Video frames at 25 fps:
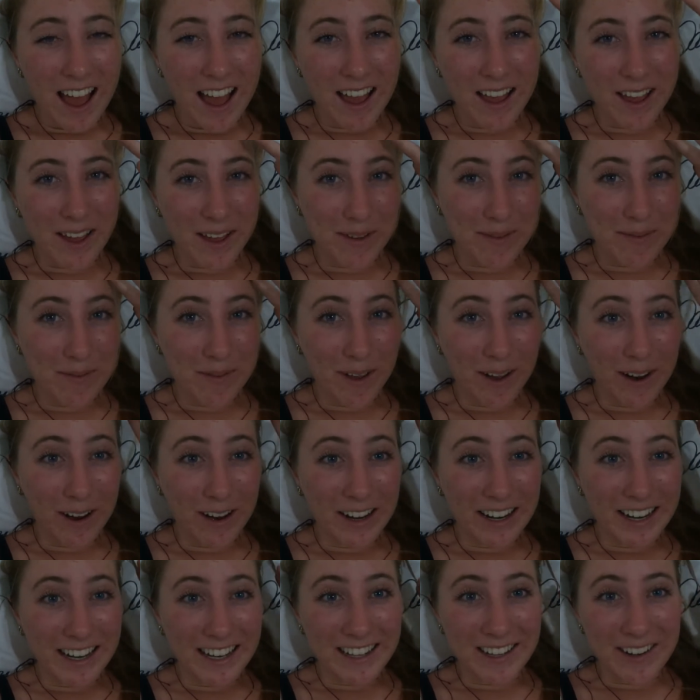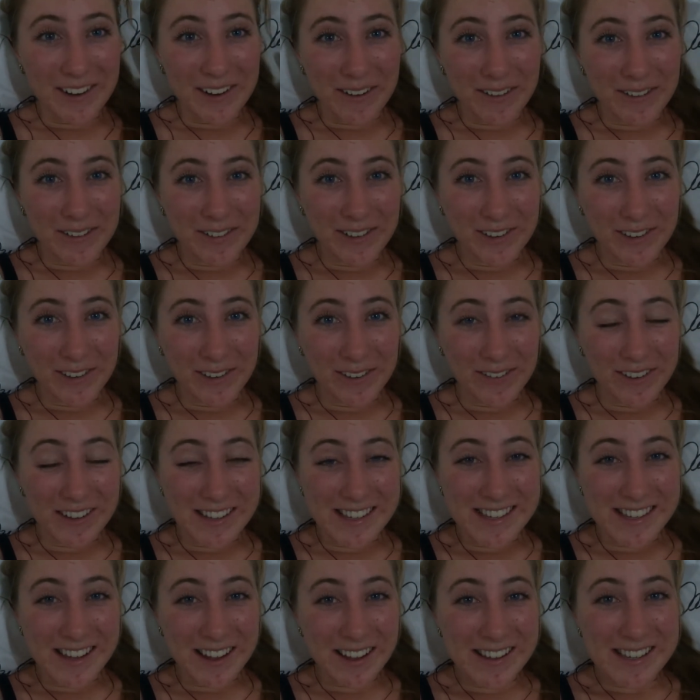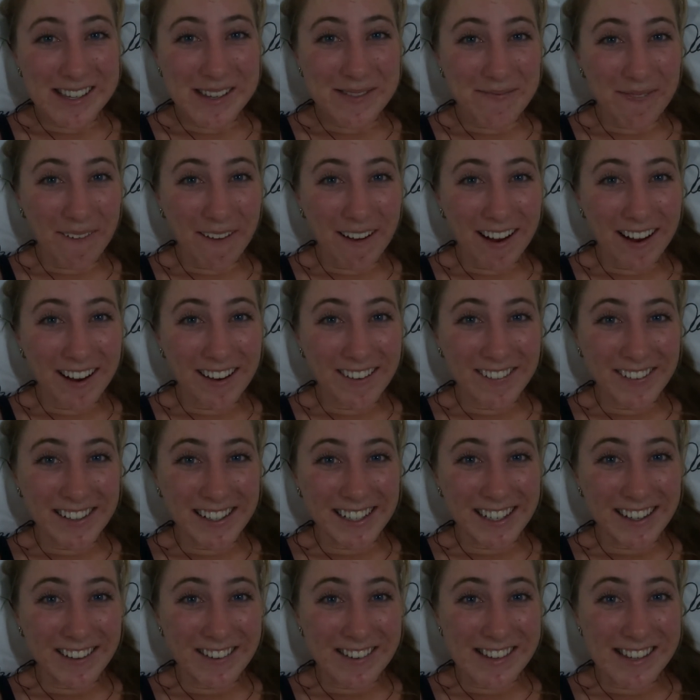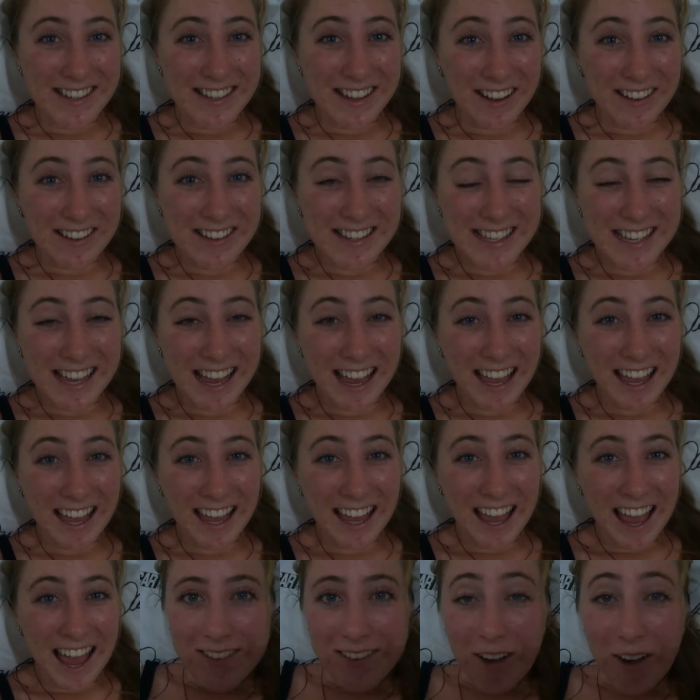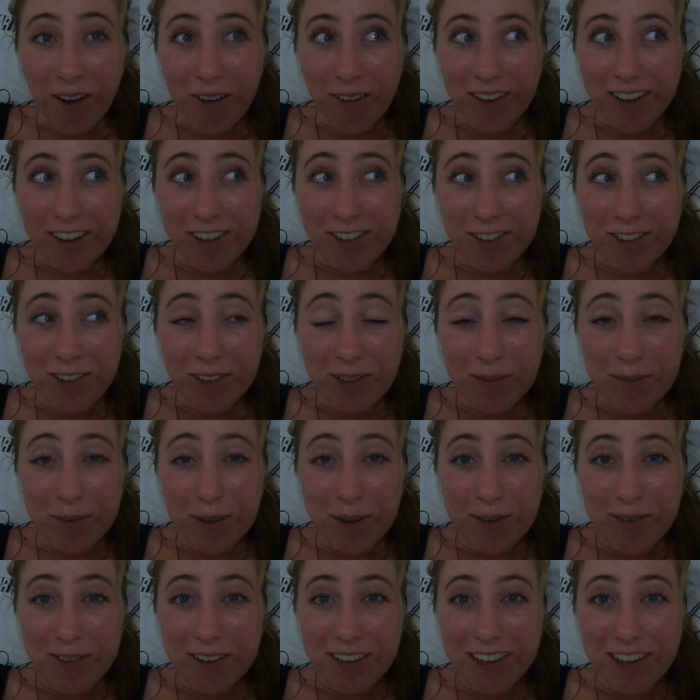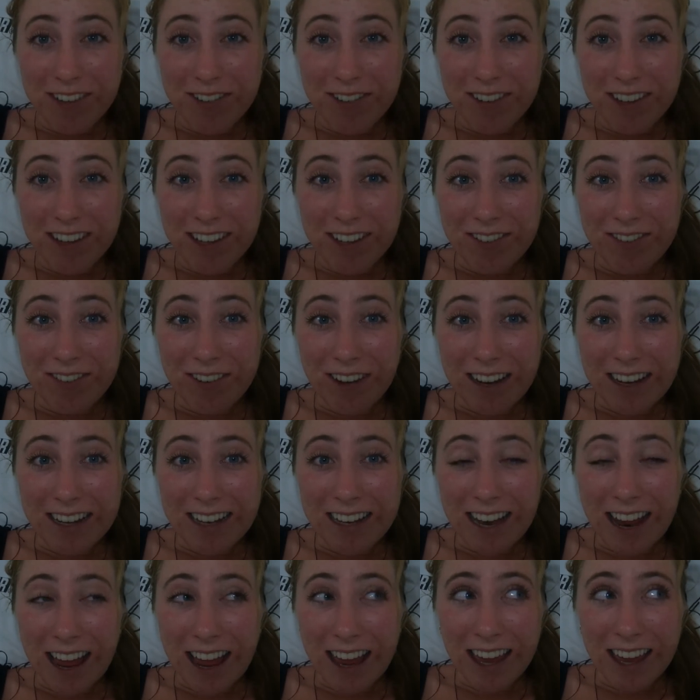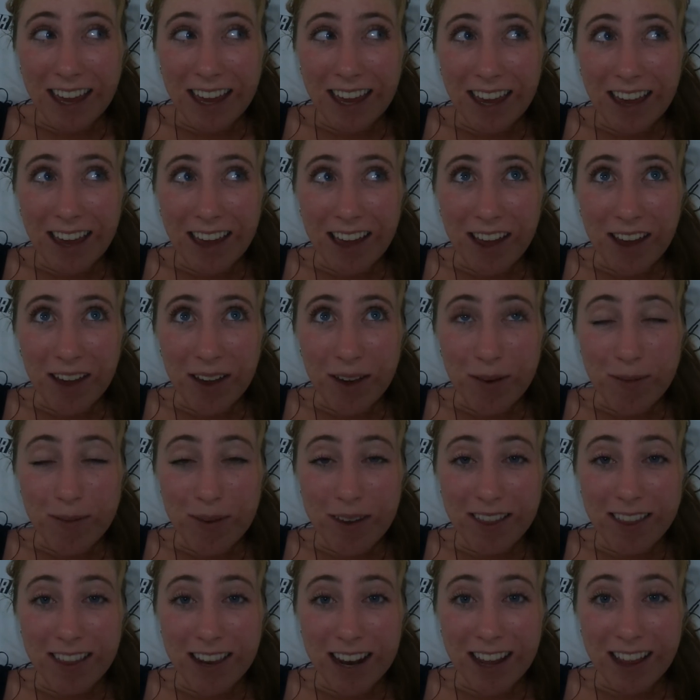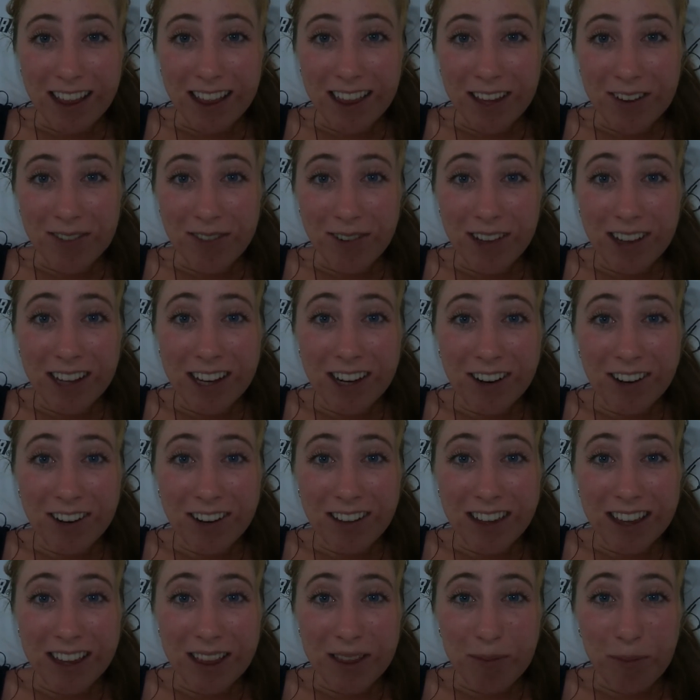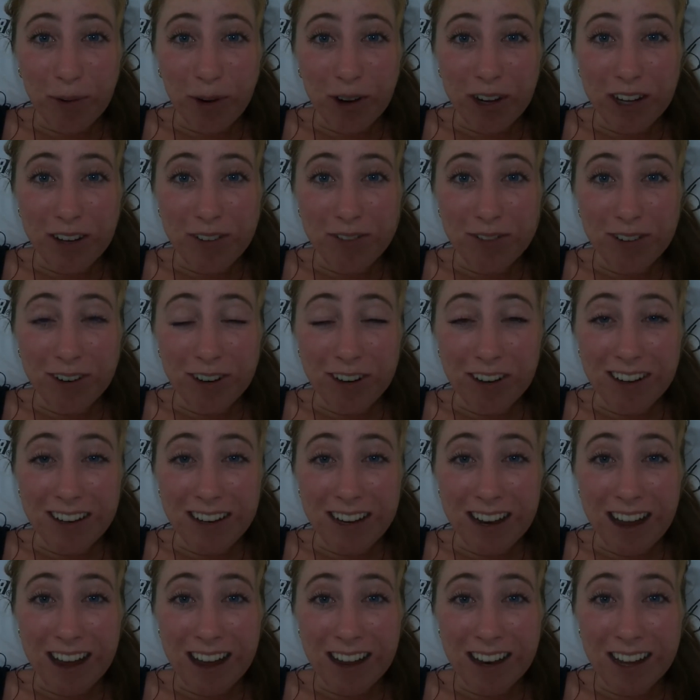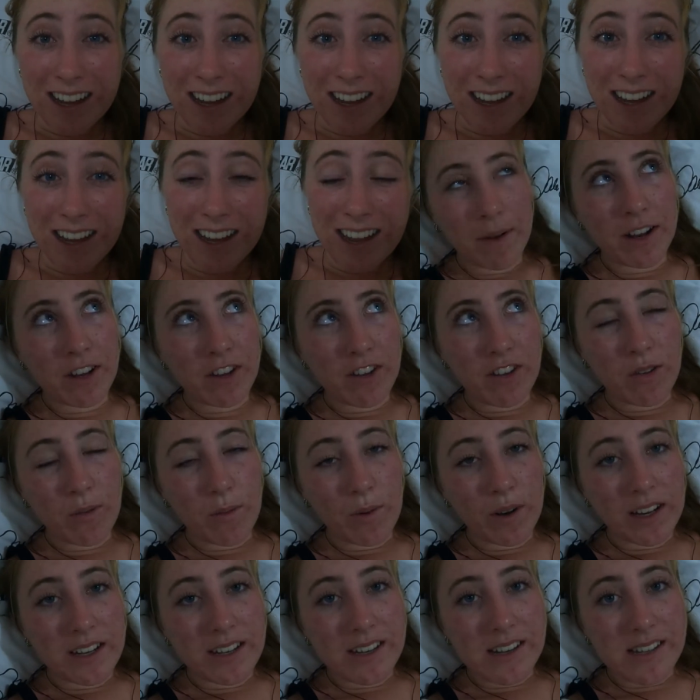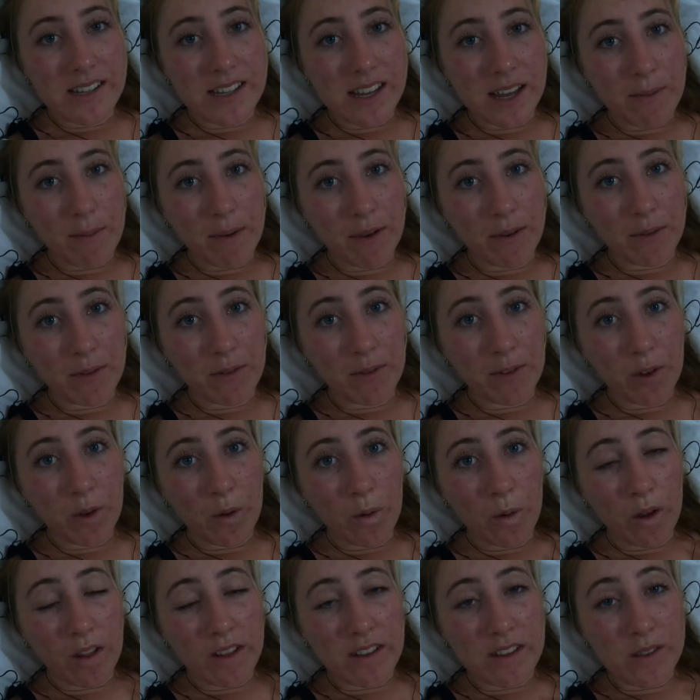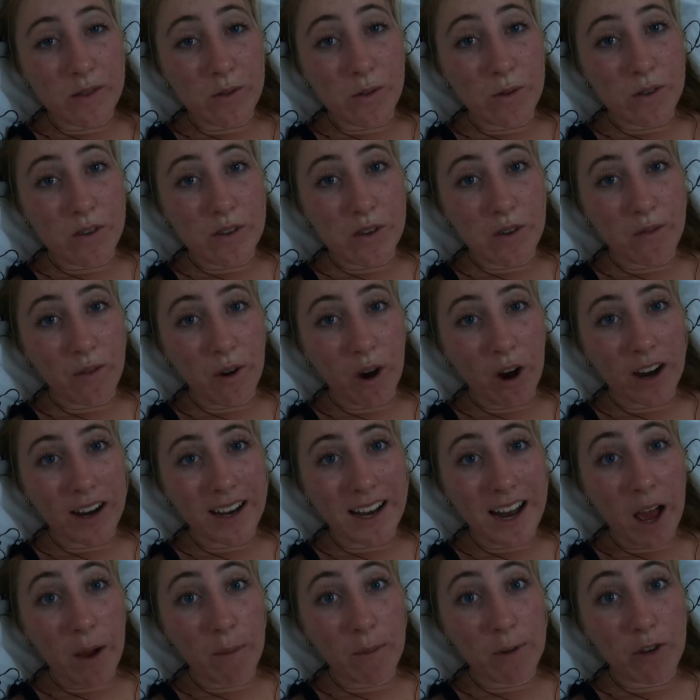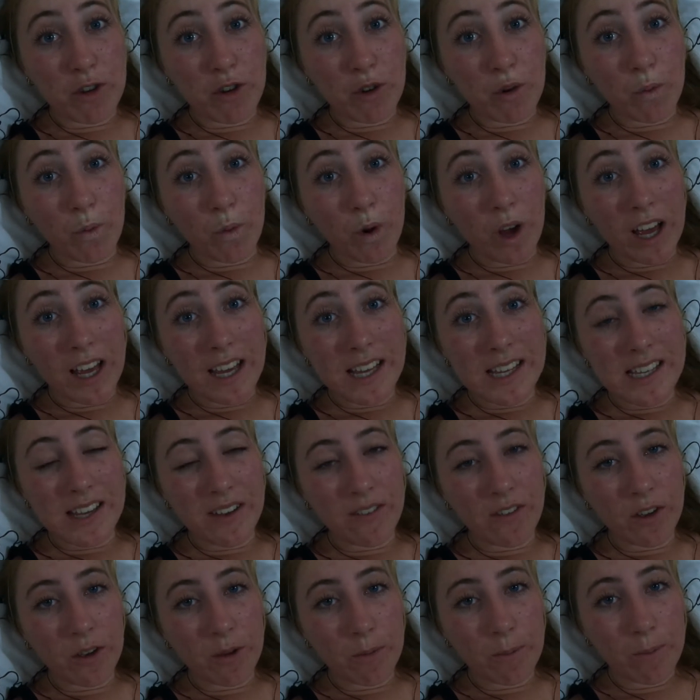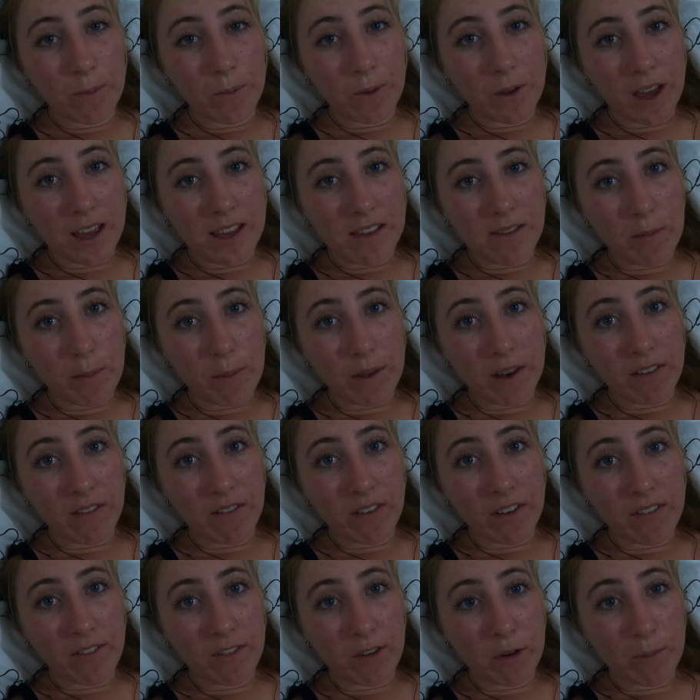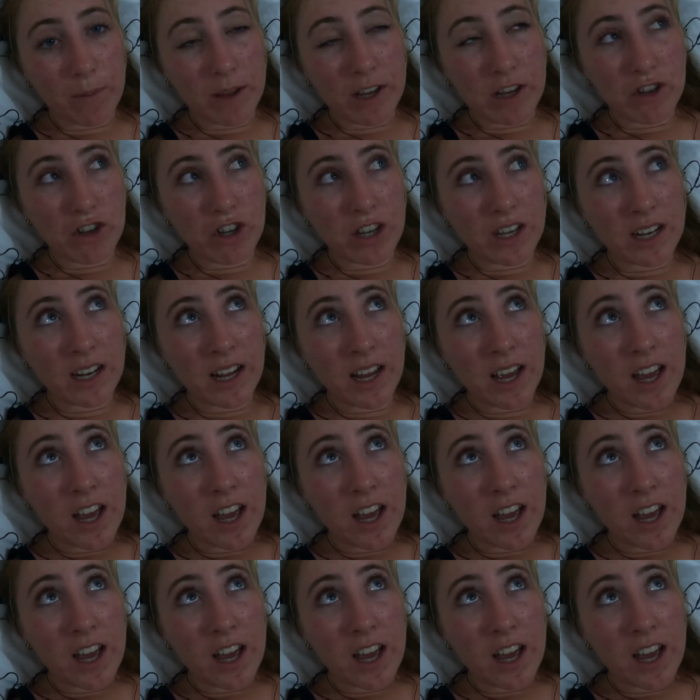are gonna go to a salsa bar, and we're gonna go salsa. So it should be a really, really fun night. And then I leave really early in the morning for Granada. But I just wanted to say my review on the school so far and how much it was, give you guys a bit of information.